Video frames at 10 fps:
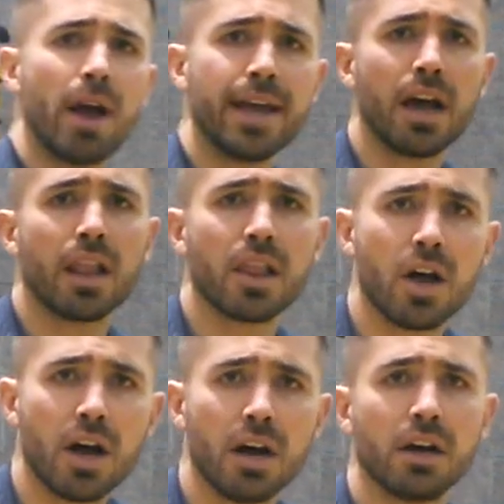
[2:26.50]
right
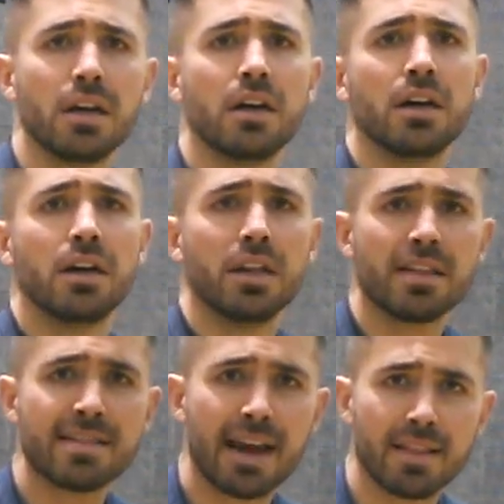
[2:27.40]
along the
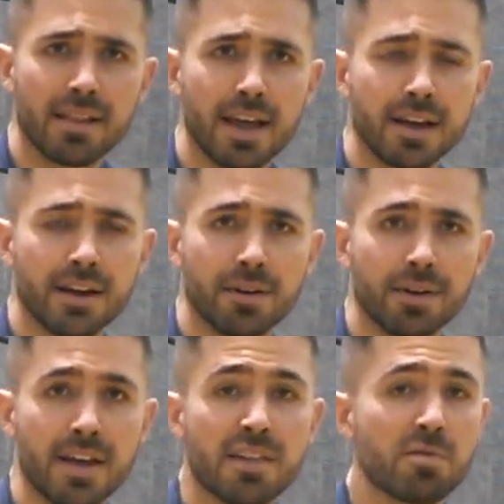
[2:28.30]
side of the leg here,
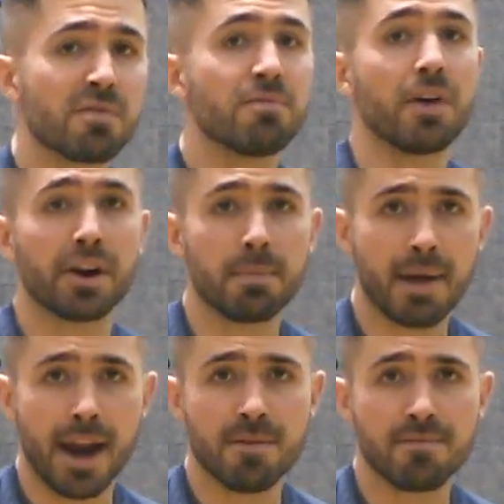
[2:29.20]
okay? This one's very
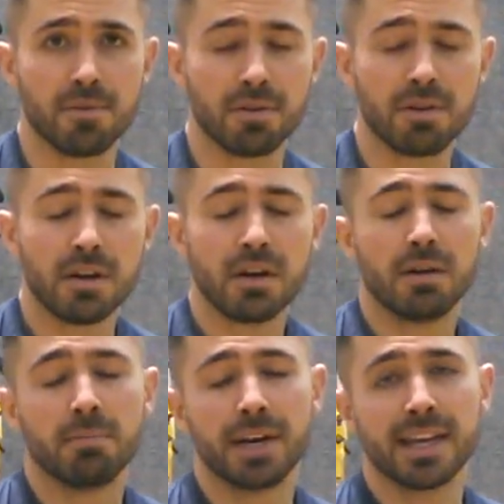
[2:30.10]

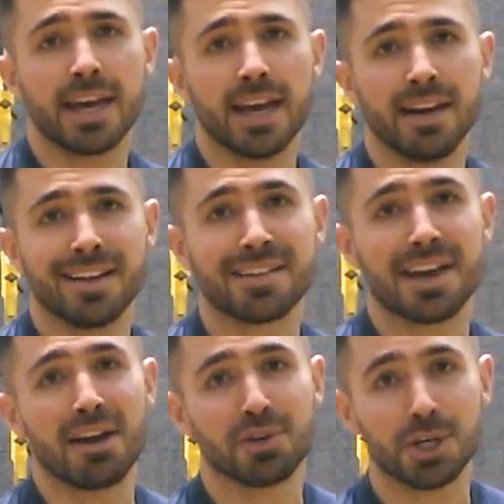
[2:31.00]
painful, but again, it's
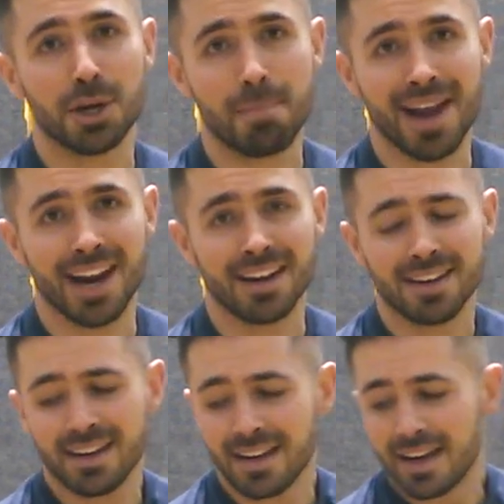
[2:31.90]
kind of a good
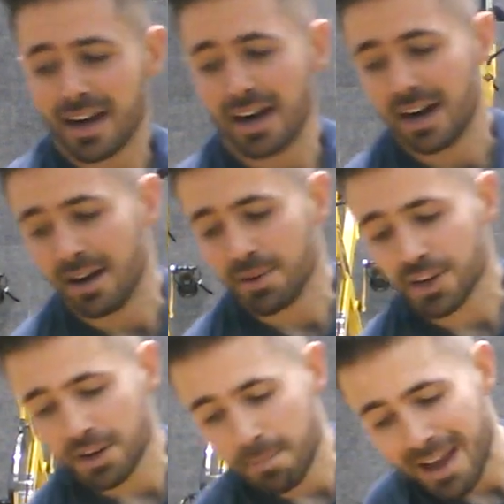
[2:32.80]
pain. You're
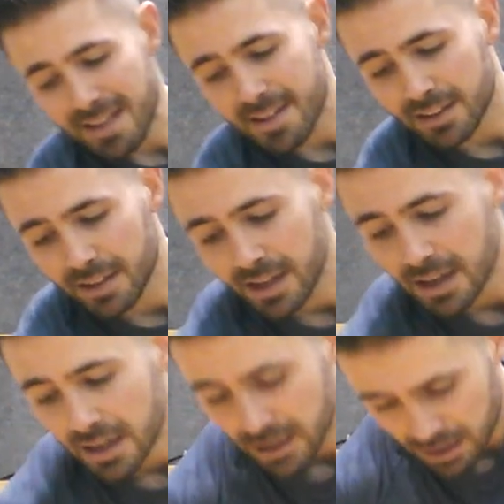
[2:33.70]
going to
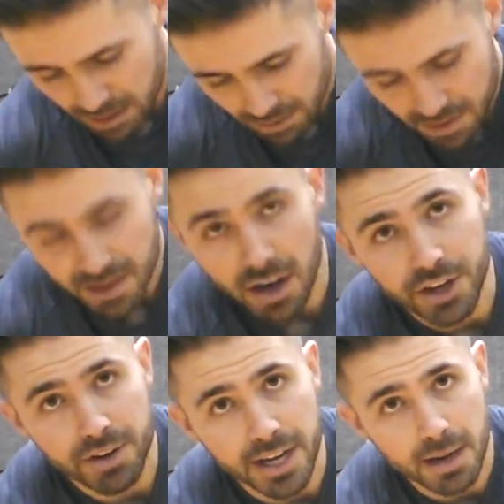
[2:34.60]
basically sit
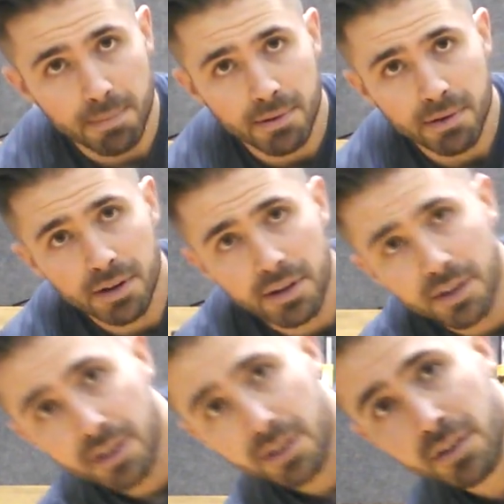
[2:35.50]
on your hip.
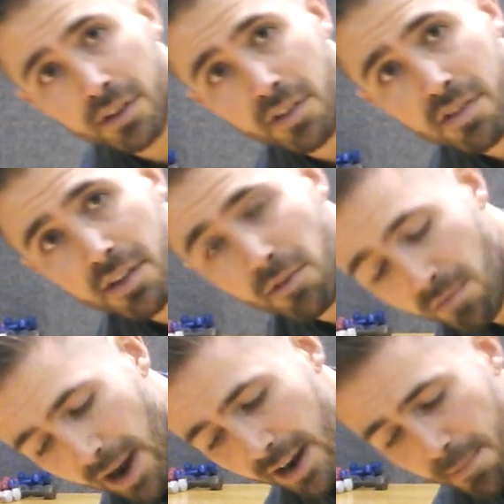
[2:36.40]
You're going to sit
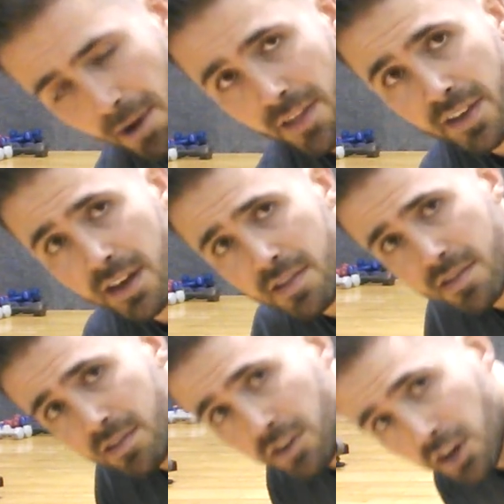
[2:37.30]
right up on
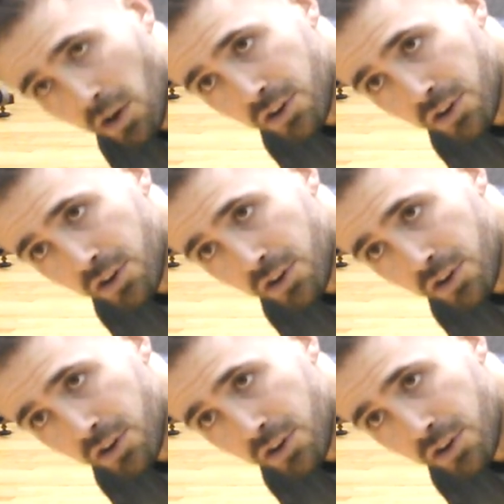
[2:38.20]
this. You're going to